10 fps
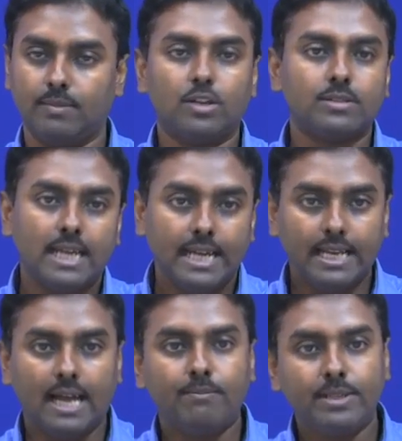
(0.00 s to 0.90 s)
because
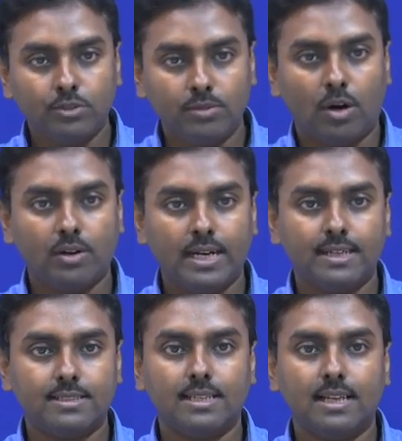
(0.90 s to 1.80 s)
in amplitude
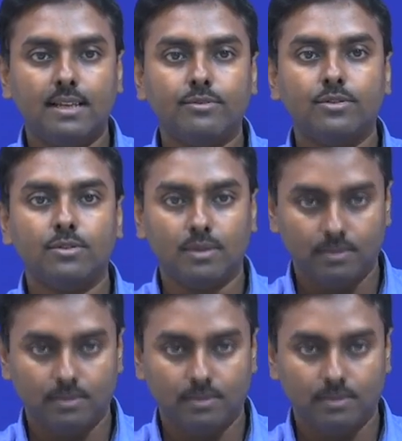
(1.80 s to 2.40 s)
modulated signal, if you